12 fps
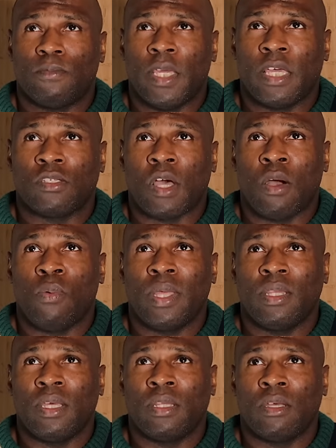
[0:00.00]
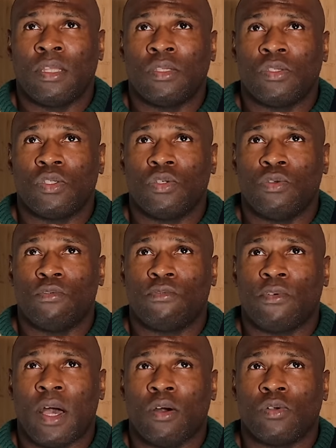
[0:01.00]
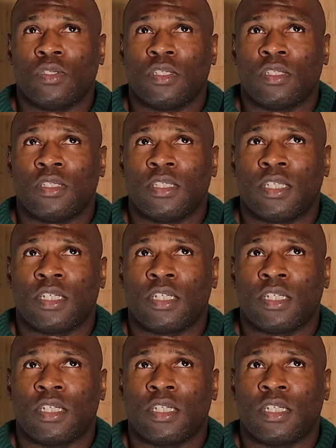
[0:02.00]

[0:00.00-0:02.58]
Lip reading: yeah, so I went in 2010,